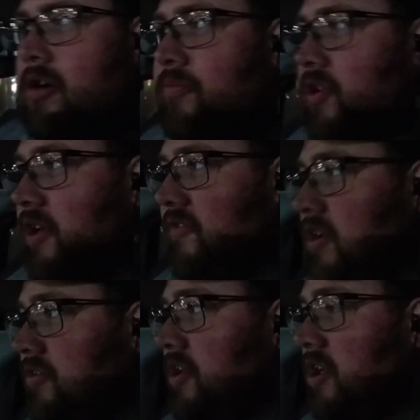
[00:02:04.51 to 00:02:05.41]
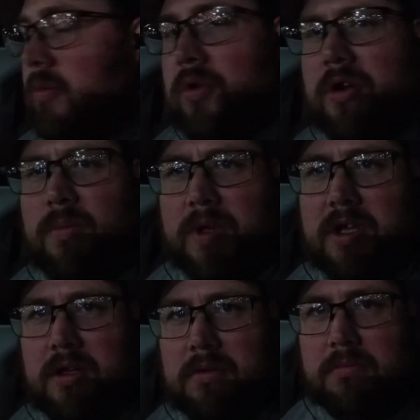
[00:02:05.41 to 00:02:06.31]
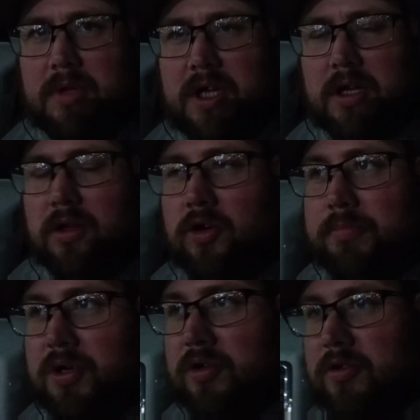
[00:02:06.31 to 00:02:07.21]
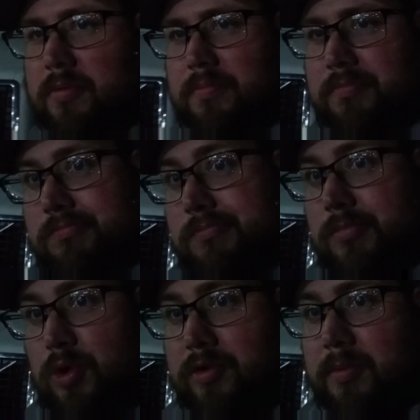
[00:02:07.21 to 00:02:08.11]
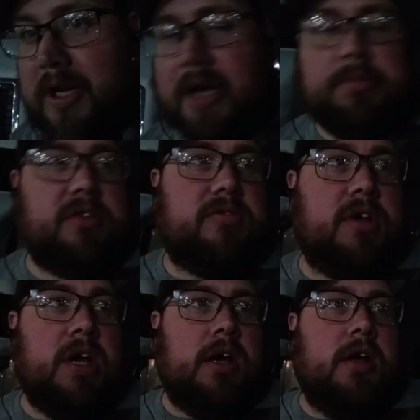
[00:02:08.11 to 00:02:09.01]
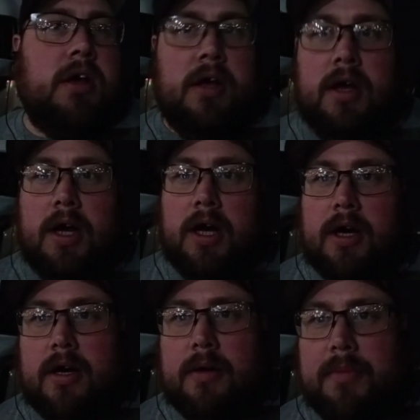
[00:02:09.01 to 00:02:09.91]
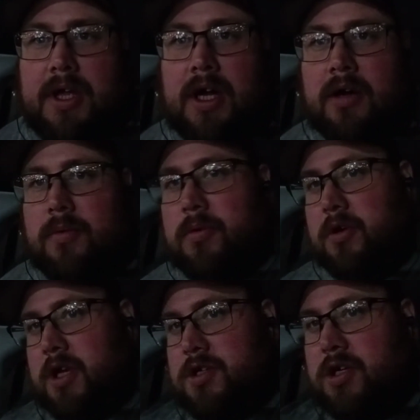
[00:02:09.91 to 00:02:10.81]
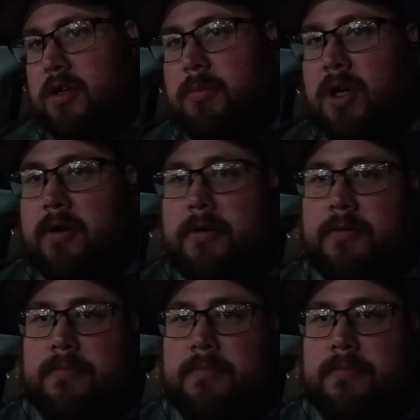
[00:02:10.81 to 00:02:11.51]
Hopefully first thing in the morning we can get a load booked. We'll see what happens. But yeah, we'll catch y'all tomorrow.